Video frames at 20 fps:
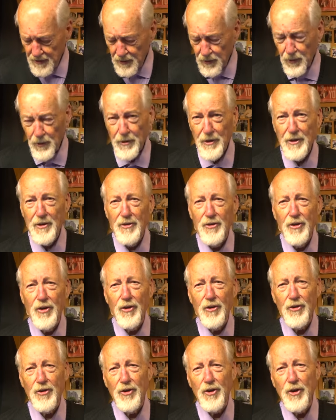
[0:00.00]
All these
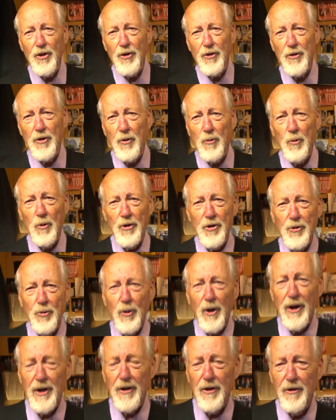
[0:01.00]
years, and you don't know which
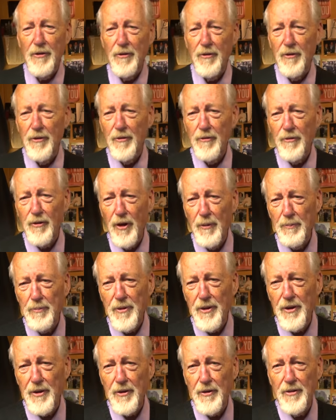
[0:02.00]
way to flip
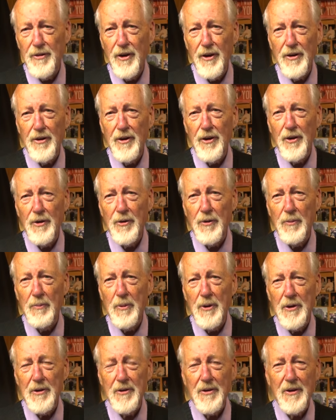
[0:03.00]
the Dunhill,
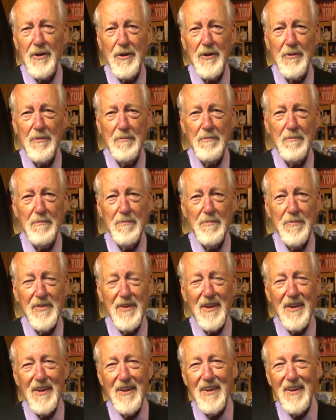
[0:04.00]
but uh,
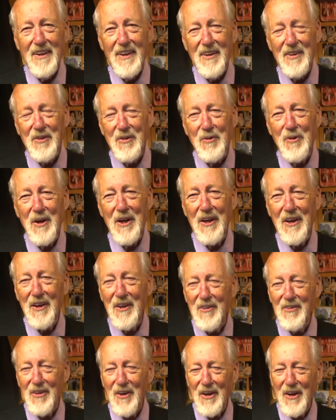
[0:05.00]
that's the way it
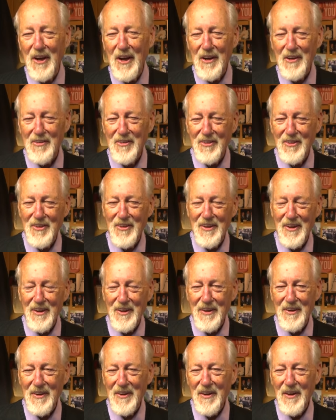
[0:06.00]
is, I guess. And uh,